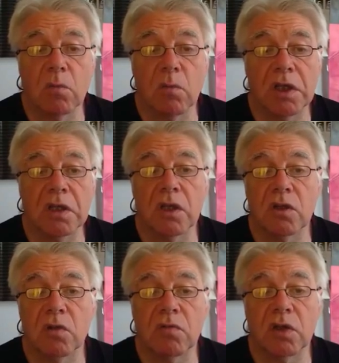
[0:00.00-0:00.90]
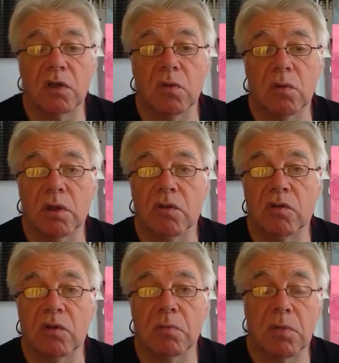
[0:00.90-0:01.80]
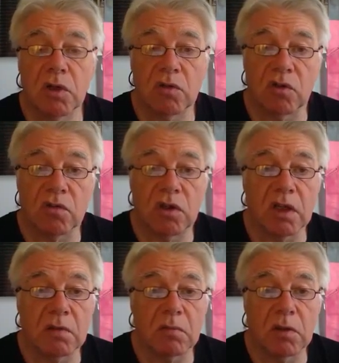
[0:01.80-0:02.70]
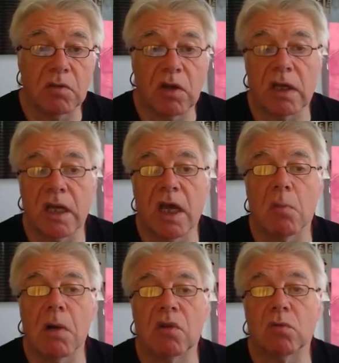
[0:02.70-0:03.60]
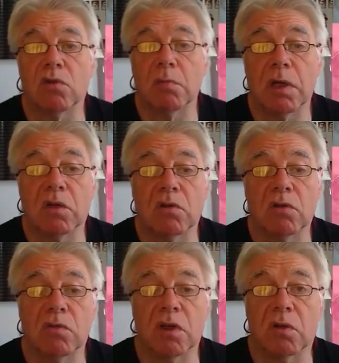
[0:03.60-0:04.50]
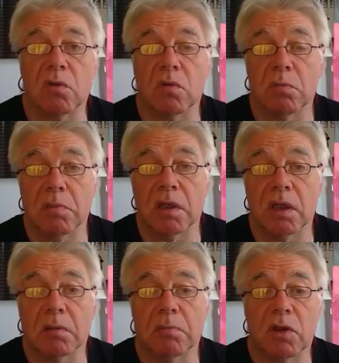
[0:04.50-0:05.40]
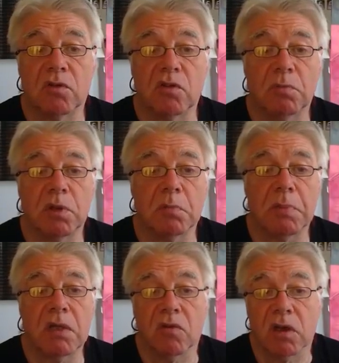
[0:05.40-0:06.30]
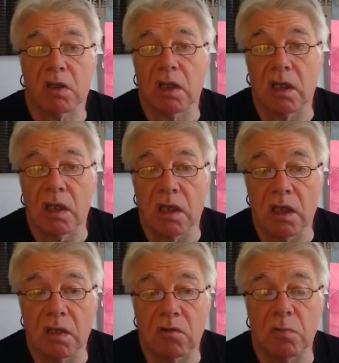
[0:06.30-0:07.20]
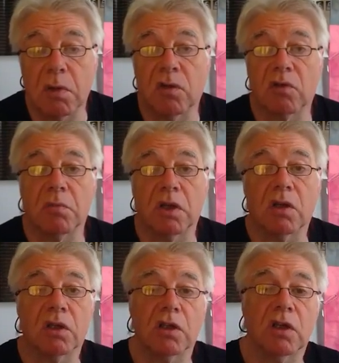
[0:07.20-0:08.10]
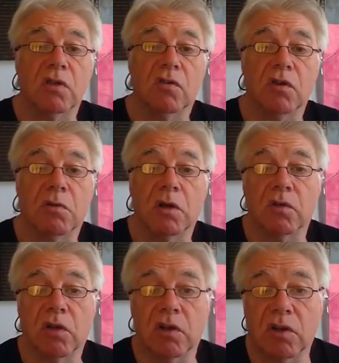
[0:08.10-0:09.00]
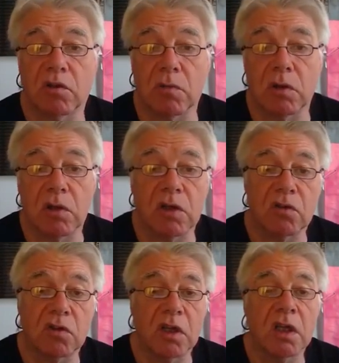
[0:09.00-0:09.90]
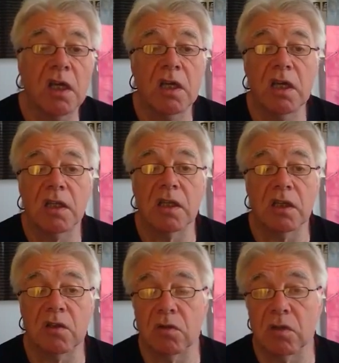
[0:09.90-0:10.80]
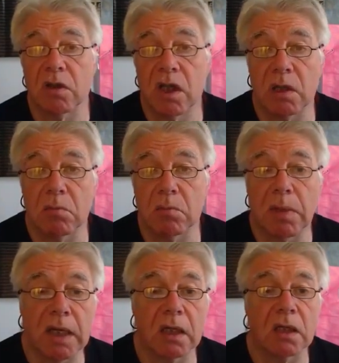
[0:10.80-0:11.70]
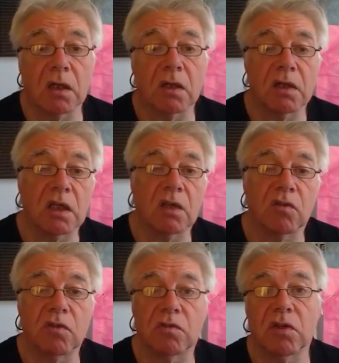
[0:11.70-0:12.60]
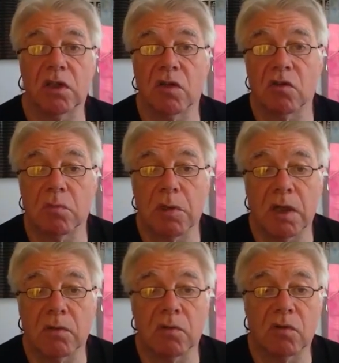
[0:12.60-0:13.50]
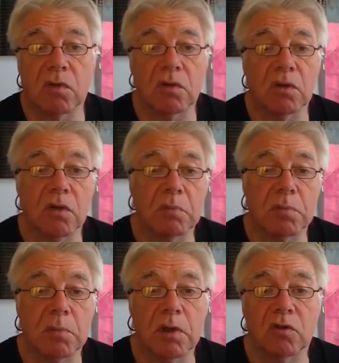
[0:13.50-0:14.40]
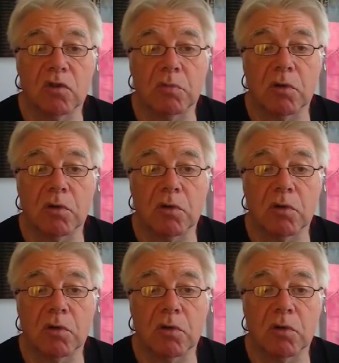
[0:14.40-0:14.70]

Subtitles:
when a new vehicle is purchased, and exactly how much will depend on the vehicle being purchased. But basically, if you buy something like the Zeros I test rode last year, then you can claim back, I think it's £1,500 on a purchase